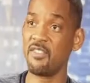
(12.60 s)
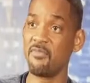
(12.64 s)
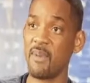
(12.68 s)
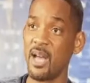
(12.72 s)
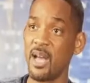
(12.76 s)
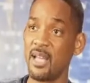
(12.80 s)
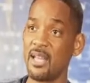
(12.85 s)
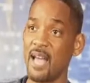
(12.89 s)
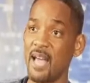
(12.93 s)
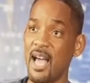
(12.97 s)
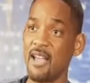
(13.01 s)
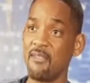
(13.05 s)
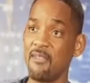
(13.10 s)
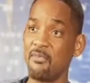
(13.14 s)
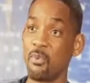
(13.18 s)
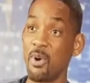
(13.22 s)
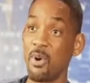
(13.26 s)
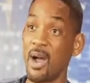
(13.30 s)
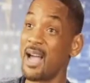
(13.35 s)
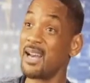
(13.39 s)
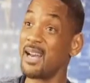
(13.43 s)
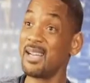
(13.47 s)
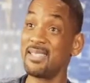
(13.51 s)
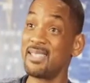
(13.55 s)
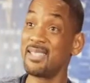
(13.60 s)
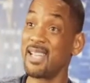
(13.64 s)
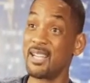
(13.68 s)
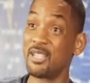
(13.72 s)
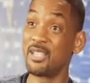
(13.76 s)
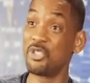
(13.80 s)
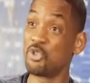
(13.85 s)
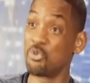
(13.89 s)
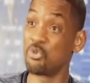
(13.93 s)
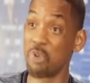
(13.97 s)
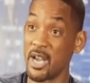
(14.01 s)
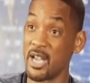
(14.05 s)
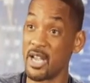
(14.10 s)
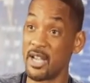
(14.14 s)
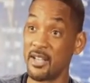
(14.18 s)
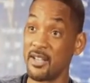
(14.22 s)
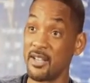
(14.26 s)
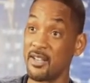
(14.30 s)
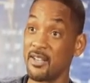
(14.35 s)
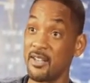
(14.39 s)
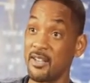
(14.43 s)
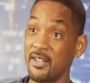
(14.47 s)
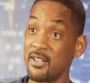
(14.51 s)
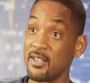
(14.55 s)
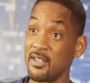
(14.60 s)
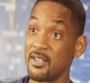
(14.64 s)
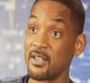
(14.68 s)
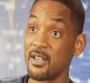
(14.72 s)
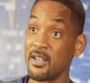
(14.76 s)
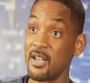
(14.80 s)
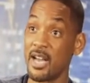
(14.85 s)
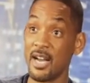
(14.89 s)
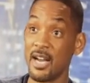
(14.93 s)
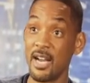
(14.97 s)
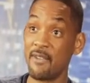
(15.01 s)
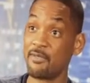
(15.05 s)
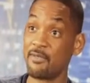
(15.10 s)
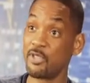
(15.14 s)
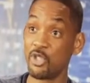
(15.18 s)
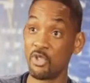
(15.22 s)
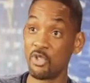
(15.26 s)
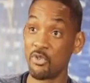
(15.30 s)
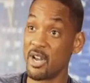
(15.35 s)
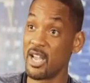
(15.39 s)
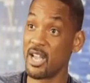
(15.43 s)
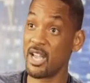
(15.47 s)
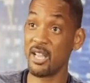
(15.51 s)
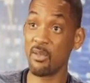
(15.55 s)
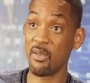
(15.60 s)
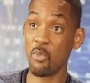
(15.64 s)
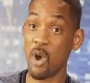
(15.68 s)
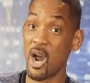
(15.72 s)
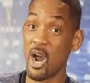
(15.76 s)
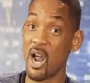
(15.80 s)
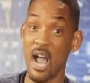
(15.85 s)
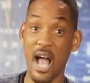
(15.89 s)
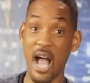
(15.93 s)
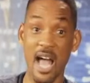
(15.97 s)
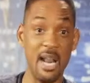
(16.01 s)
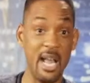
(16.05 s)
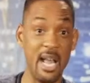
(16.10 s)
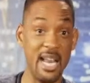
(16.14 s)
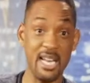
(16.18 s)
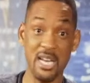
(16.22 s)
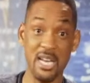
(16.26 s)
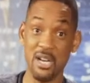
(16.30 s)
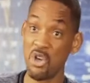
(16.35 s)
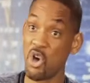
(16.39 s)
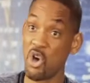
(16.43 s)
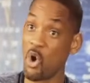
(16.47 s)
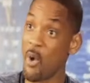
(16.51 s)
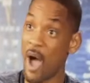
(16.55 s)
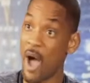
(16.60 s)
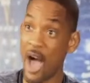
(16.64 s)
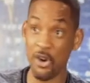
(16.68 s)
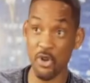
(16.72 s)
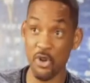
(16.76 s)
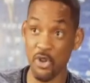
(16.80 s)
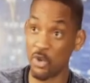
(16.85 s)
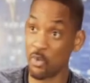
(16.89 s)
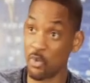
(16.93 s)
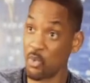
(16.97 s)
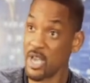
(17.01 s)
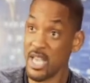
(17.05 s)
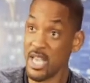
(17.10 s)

of my life where I didn't take a drink. I didn't have a drink, where I, I didn't go out on the